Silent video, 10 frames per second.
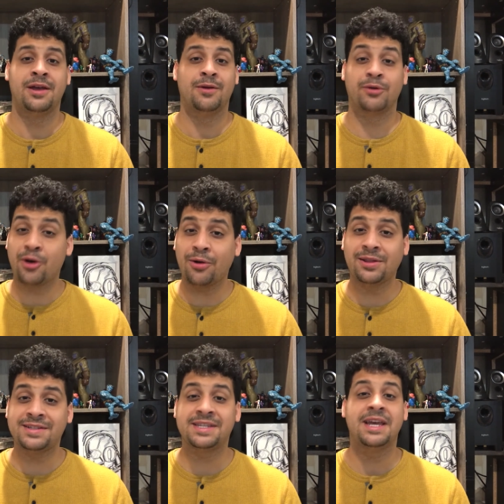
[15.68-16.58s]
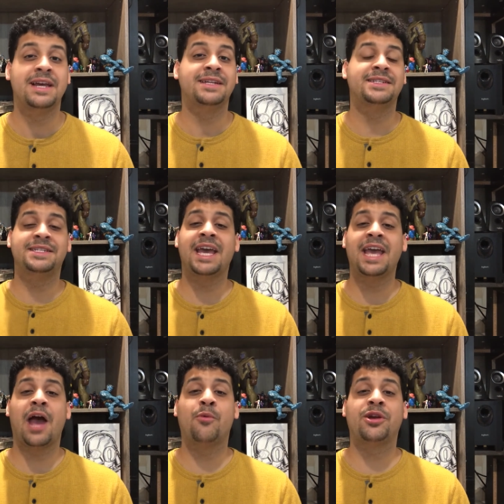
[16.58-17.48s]
Regardless, today
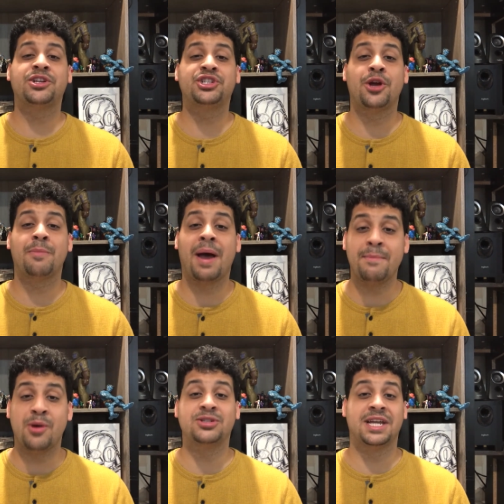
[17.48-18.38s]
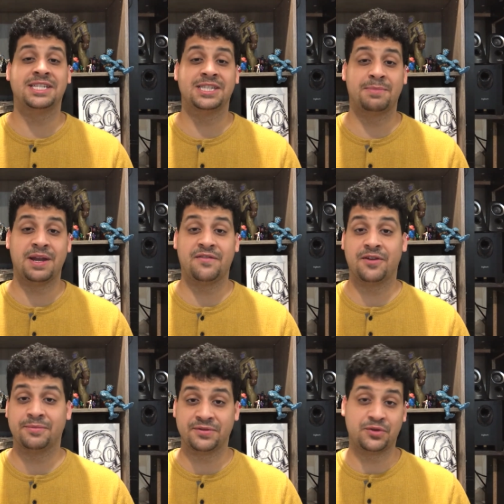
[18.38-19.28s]
I wanted to share my most anticipated
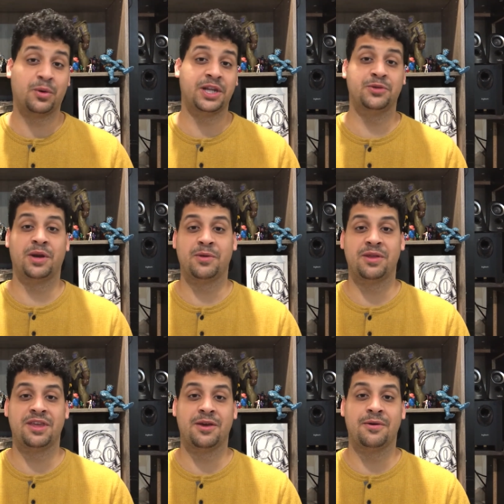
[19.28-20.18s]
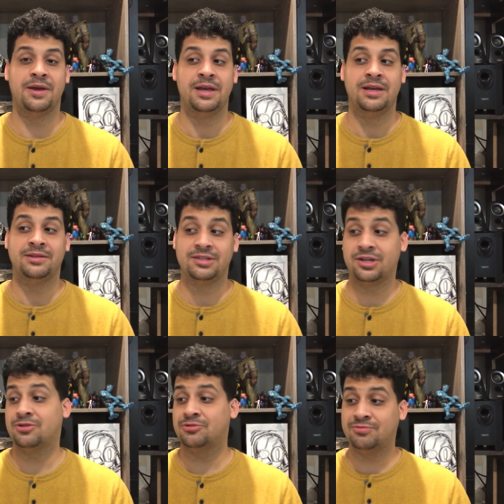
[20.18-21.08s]
films of 2020 with you.
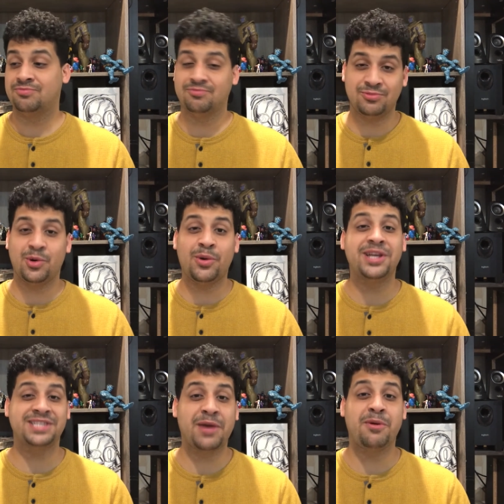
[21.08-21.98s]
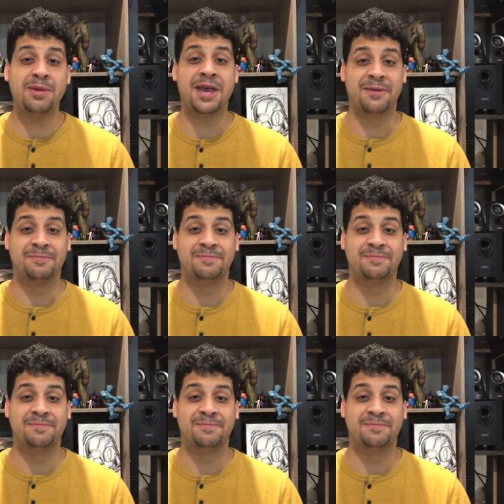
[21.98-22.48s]
So, what do you say we begin?